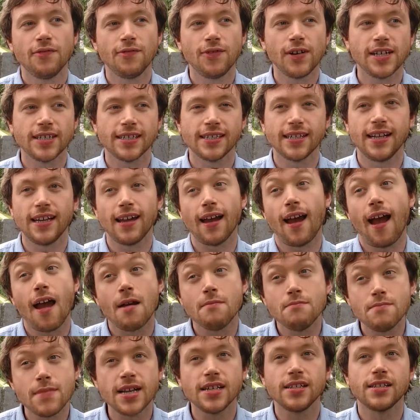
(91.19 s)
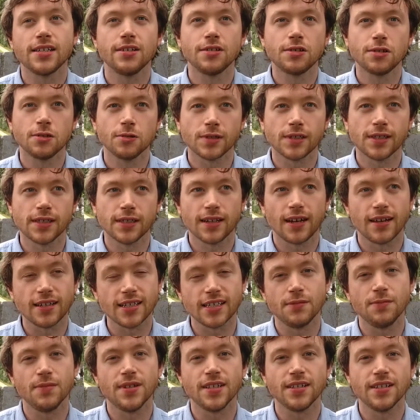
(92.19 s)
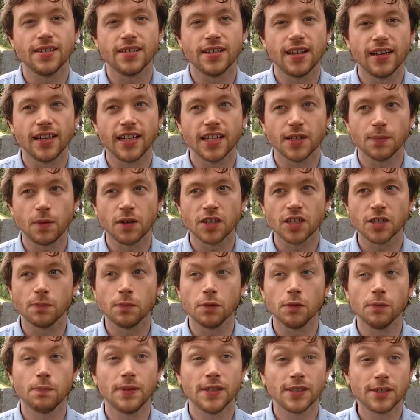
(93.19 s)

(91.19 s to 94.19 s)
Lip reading: Firstly, I mentioned talk to customers as early as possible,